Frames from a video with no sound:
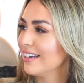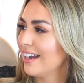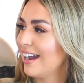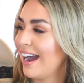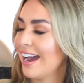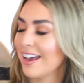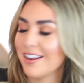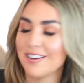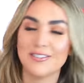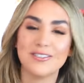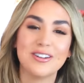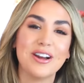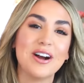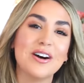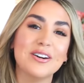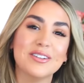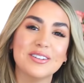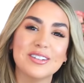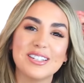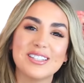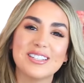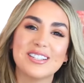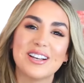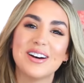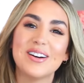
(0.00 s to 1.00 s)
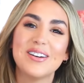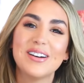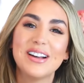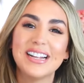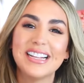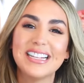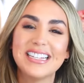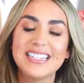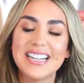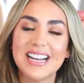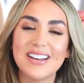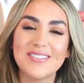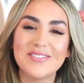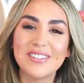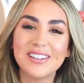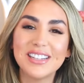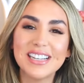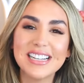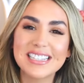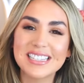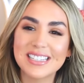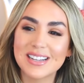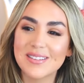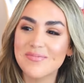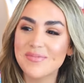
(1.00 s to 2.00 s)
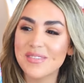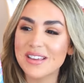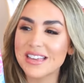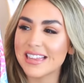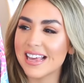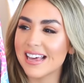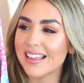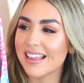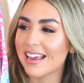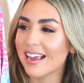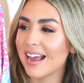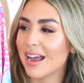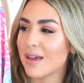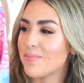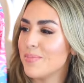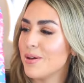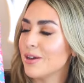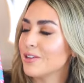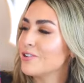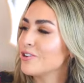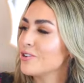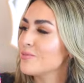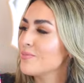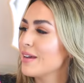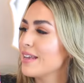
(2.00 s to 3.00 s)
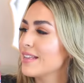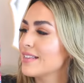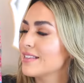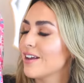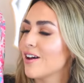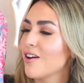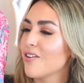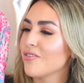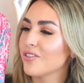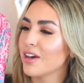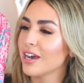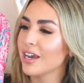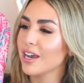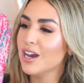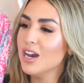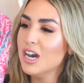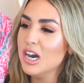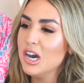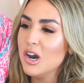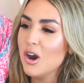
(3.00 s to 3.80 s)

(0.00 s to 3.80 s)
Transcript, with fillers: I don't know. So it's definitely something that like I pictured myself like